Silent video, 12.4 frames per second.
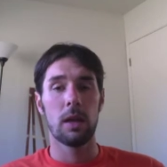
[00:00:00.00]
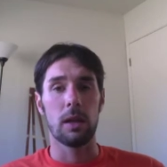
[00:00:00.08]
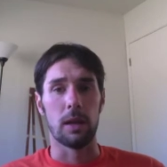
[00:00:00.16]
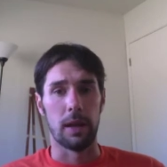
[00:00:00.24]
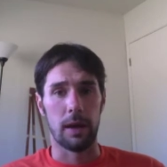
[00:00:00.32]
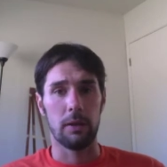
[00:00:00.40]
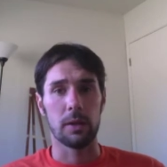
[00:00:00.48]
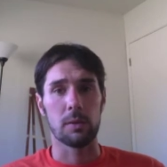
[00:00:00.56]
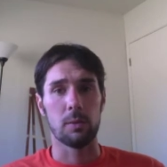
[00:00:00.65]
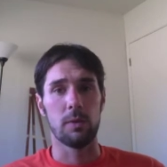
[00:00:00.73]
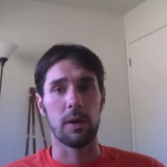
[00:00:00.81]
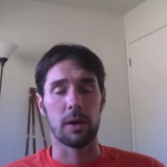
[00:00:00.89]
Now let's
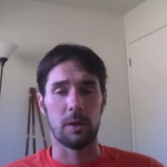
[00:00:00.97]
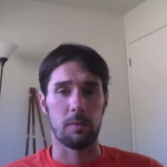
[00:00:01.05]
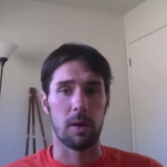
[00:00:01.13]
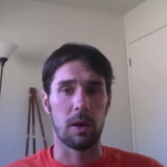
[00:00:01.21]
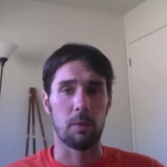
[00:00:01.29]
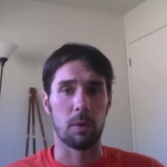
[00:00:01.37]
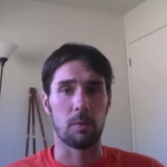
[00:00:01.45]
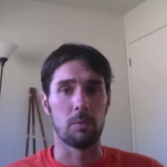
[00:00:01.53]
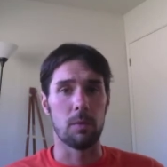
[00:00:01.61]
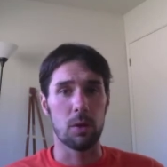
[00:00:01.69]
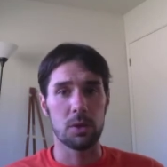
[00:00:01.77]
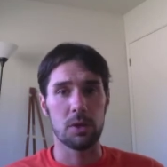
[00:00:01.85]
move on to the part where
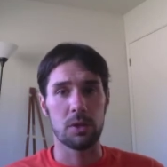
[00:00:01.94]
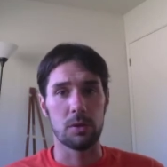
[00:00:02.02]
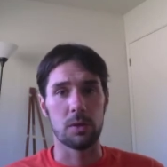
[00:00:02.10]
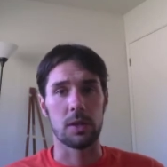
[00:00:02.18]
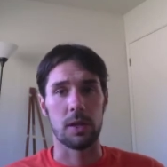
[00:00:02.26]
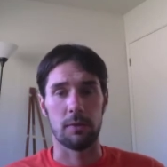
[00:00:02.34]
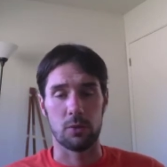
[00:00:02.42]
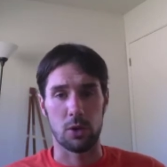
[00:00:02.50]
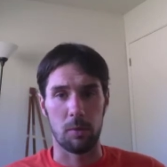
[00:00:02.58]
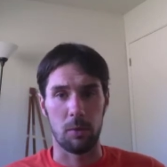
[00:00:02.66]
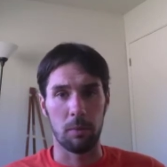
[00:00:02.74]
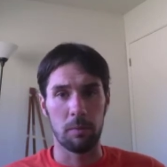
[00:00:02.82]
most students have
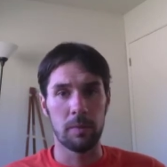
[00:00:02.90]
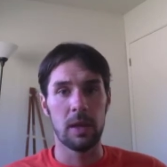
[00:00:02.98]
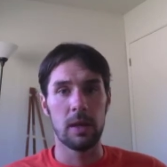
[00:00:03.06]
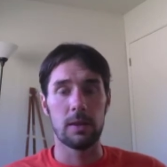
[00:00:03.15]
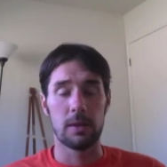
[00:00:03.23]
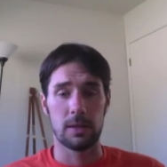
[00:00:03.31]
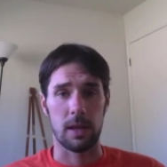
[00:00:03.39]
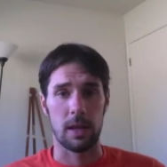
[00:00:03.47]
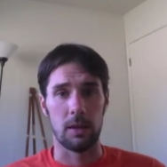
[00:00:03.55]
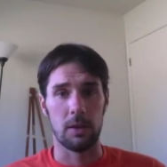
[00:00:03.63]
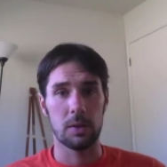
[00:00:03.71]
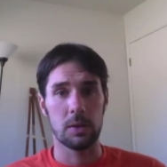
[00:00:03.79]
trouble, the
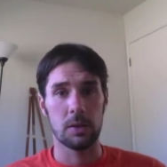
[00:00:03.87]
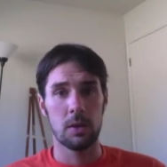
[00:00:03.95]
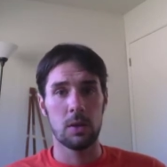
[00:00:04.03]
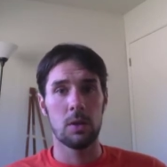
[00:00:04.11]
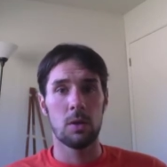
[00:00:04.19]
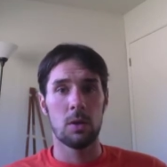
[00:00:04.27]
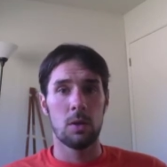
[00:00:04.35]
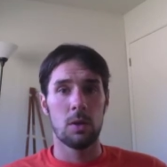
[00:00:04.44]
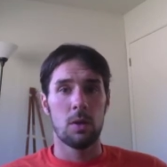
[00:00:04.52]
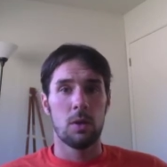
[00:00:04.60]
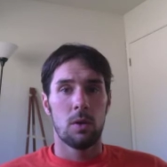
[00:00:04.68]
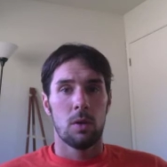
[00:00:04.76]
scales.
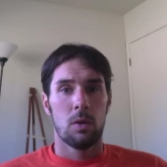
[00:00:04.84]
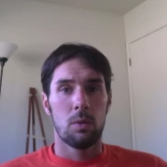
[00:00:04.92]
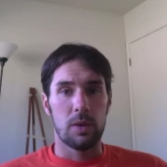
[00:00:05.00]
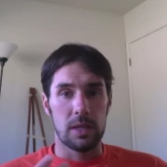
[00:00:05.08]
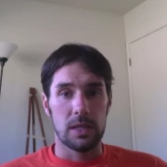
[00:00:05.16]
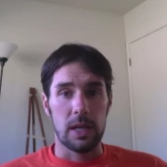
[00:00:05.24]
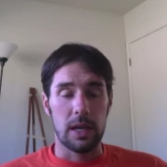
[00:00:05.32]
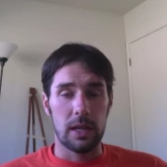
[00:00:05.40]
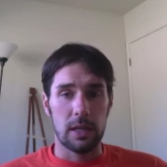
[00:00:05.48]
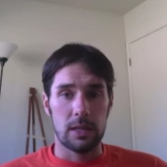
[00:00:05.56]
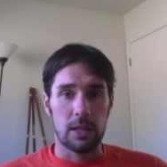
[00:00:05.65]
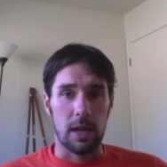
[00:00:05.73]
When
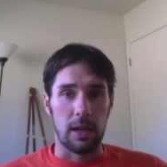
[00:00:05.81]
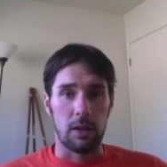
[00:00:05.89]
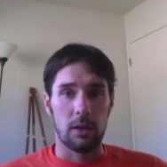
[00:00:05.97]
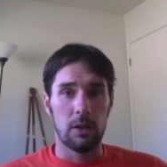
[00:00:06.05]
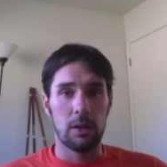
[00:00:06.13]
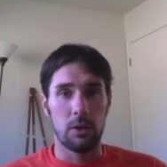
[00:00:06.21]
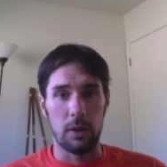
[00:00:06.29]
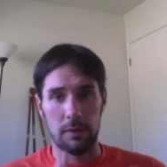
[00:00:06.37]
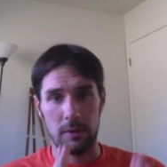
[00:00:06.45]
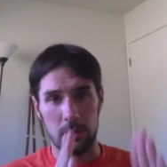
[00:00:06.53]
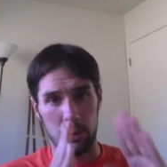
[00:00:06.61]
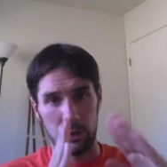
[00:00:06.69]
designing a scale, you have
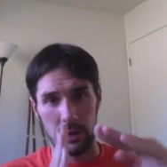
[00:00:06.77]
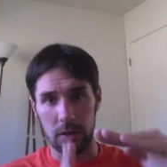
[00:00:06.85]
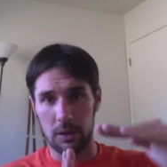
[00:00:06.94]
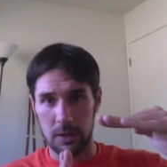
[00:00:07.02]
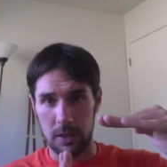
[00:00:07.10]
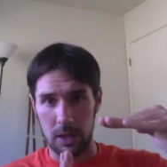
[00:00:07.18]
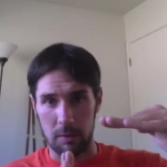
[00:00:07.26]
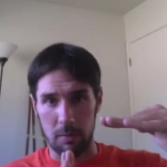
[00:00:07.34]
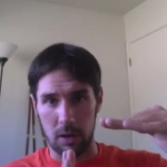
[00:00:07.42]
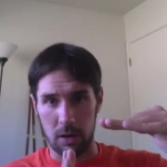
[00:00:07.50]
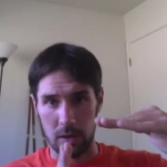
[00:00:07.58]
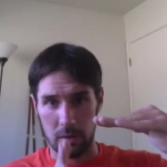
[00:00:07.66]
to put little tick
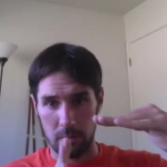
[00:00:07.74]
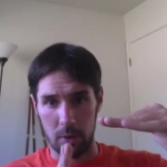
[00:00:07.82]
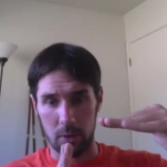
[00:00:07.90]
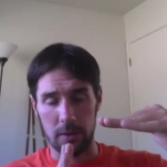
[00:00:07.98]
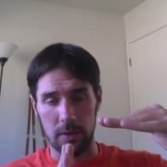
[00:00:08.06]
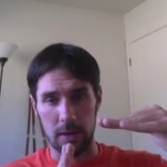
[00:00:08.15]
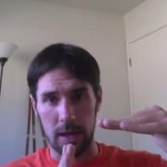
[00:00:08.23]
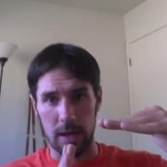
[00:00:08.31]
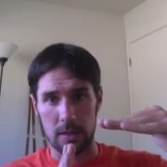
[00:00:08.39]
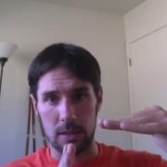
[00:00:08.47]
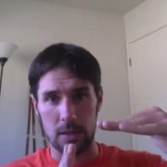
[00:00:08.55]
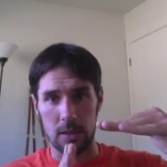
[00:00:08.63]
marks on both of the
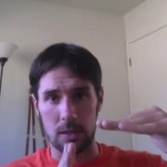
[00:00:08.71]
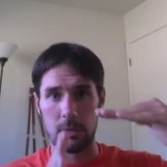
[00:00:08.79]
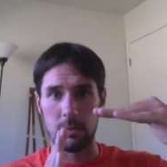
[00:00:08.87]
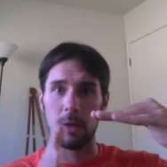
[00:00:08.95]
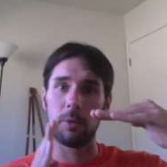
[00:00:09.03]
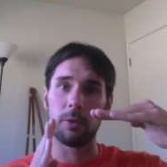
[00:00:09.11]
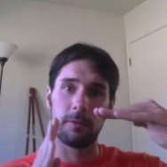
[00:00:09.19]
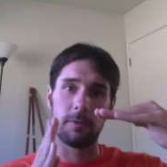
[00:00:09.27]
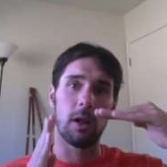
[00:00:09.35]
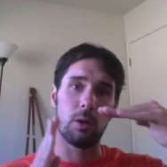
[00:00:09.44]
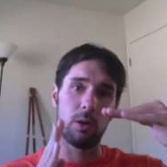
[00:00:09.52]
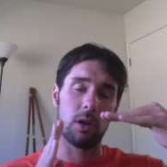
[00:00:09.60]
axes to be able to
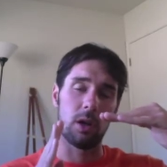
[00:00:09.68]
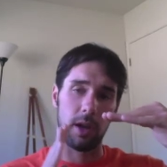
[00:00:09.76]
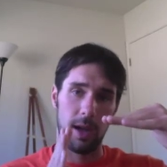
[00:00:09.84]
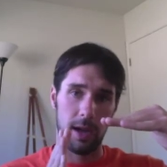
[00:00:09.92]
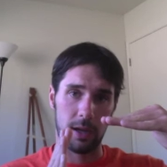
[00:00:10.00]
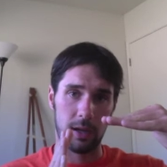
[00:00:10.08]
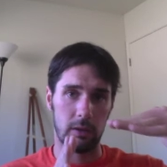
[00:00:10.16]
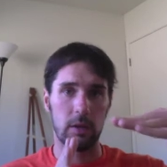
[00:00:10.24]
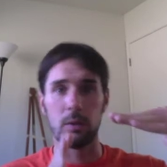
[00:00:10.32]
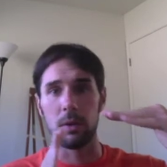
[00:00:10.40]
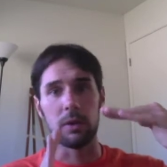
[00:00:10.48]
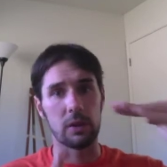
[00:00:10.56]
follow along
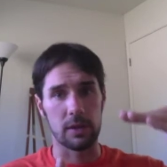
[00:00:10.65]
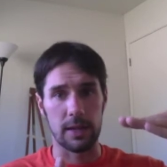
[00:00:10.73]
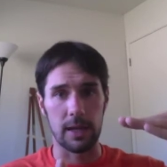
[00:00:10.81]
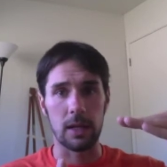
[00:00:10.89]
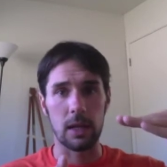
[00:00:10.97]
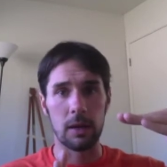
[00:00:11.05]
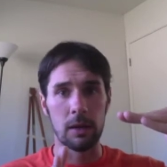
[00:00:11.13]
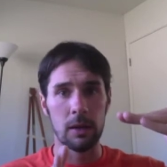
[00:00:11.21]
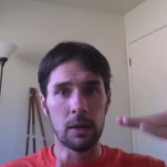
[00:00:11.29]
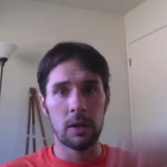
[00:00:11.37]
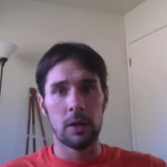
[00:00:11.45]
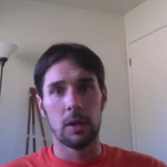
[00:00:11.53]
accurately with your data.
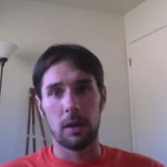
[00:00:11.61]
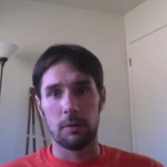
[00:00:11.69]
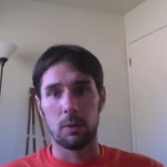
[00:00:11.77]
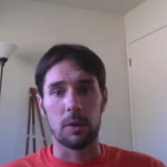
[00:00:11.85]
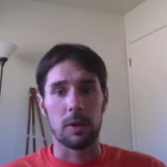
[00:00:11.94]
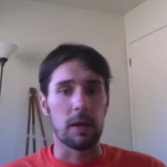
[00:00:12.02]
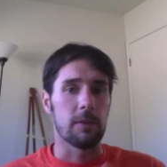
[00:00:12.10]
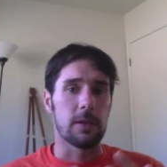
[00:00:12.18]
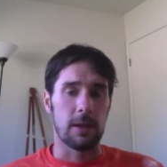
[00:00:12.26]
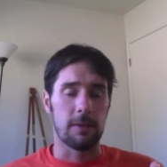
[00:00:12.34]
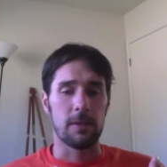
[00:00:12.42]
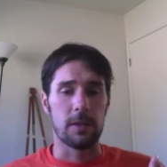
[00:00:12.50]
If we were to give a
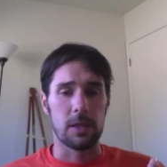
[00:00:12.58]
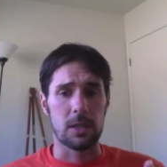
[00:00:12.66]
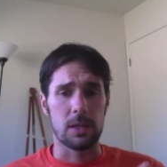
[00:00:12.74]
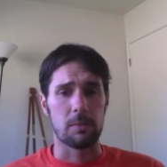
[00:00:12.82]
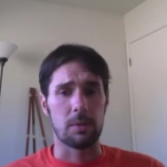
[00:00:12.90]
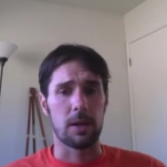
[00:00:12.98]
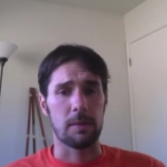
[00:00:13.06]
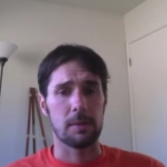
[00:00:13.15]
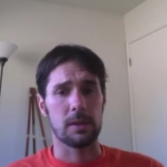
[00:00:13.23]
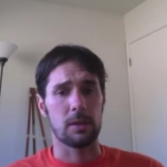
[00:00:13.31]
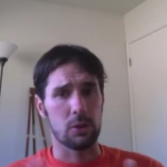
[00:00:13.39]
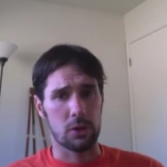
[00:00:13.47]
definition and perhaps
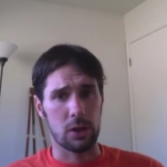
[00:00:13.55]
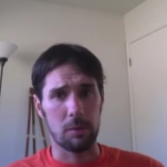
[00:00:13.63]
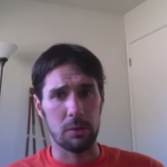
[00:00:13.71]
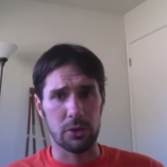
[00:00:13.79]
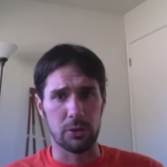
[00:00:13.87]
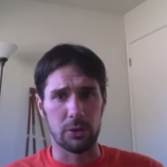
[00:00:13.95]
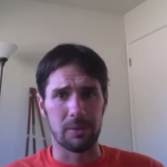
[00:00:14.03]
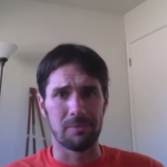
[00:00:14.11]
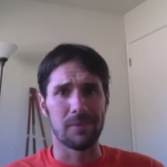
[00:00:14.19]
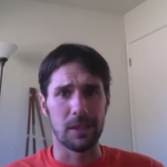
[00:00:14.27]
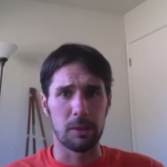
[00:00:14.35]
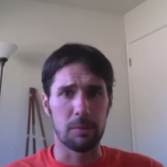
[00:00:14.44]
a little troubleshooter,
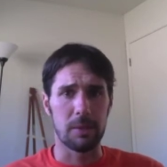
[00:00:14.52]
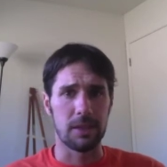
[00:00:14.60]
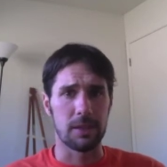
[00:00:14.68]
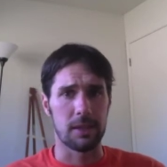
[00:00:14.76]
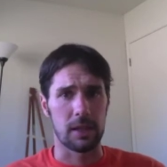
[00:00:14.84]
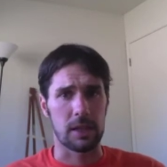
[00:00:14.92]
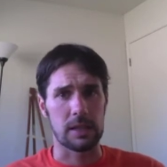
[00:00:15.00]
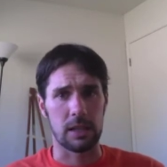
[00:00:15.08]
it'll be in the next